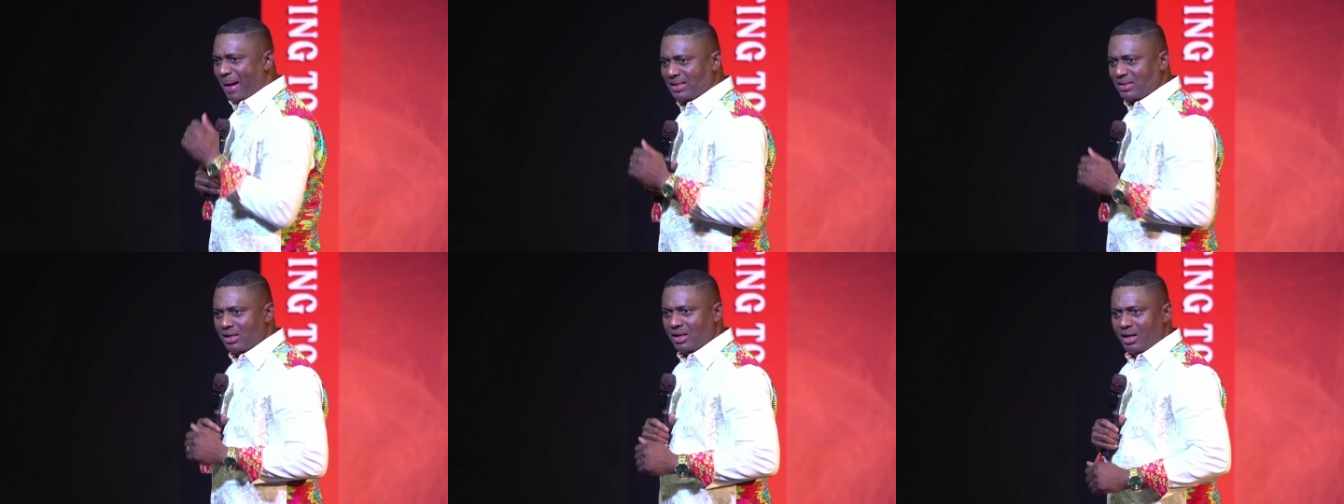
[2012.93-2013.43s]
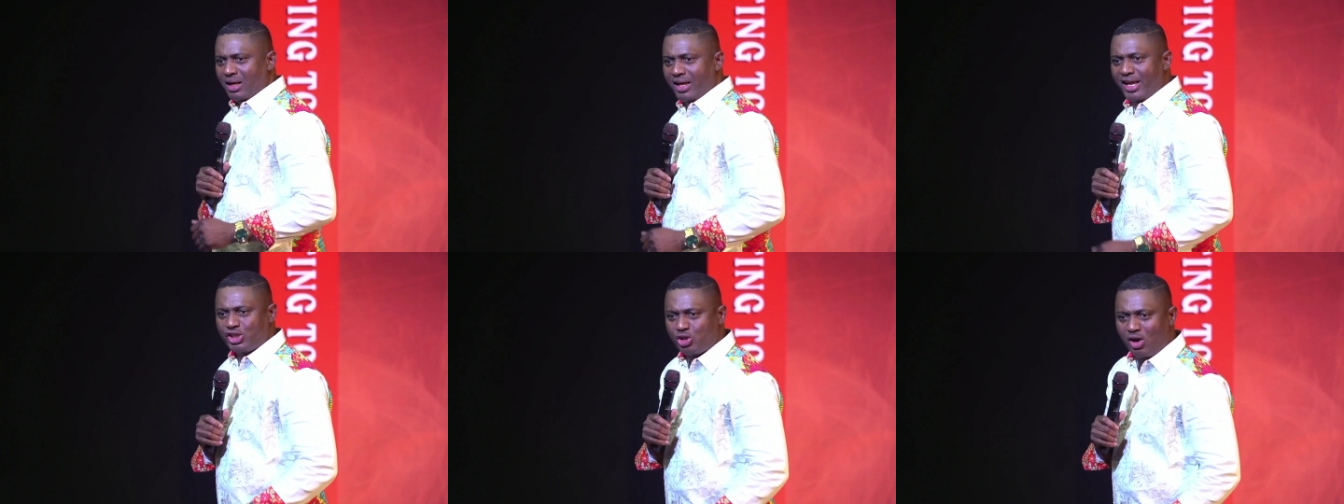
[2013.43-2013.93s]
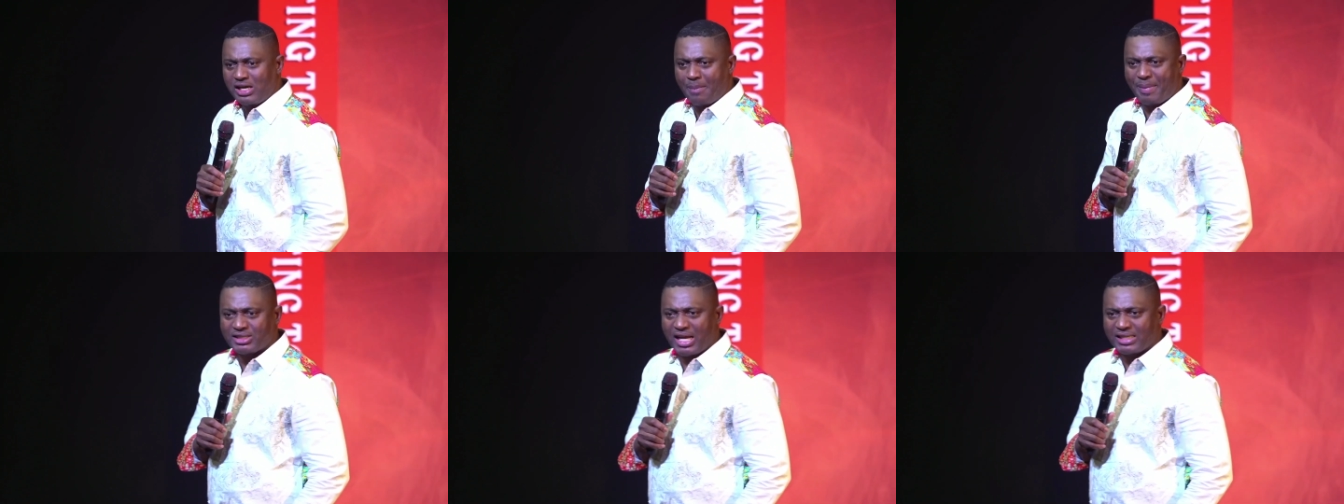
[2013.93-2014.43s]
but he showed up
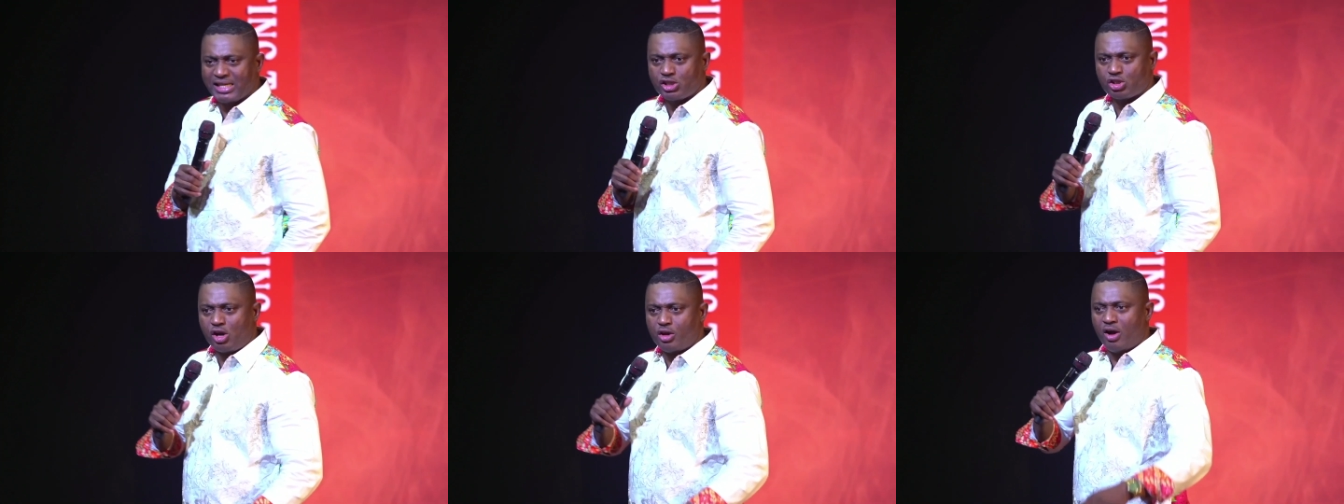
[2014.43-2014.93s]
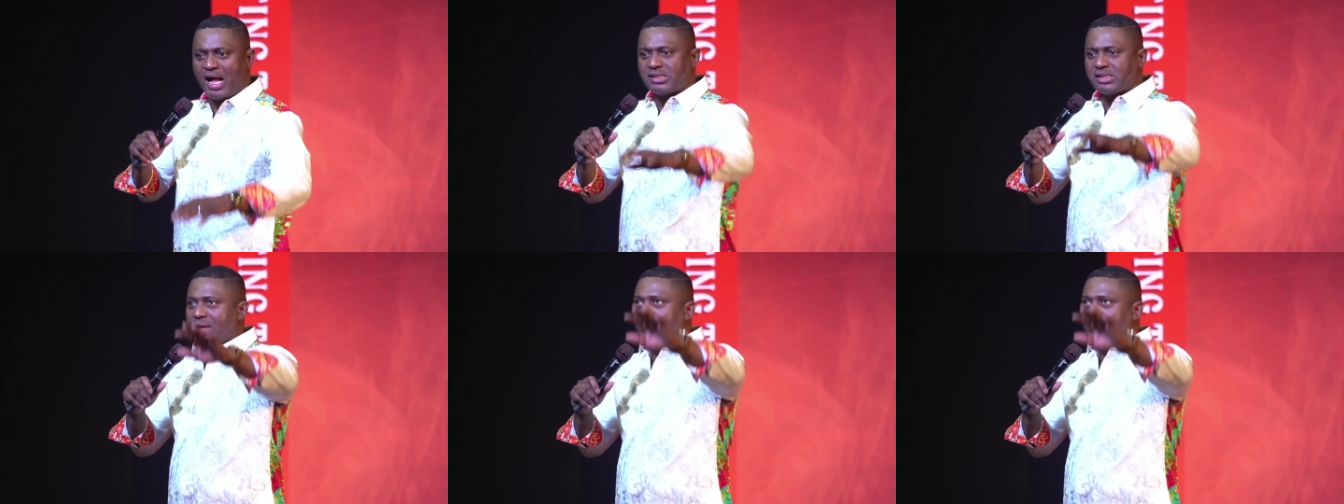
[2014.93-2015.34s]
at church and saw your hands